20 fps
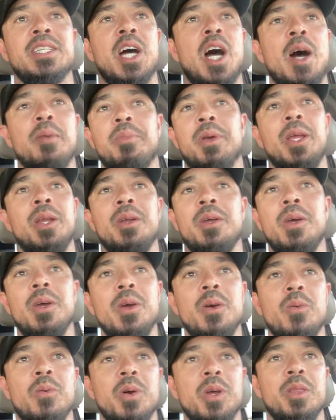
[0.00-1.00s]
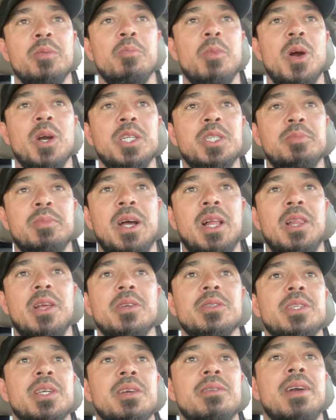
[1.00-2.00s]
top it with
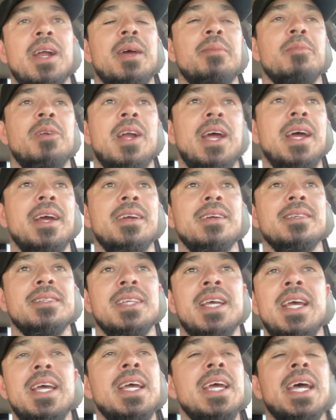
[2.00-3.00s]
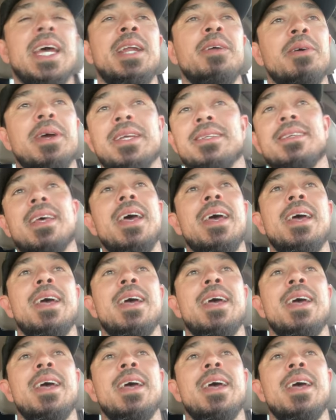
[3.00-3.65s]
marshmallows and graham crackers. Anyways,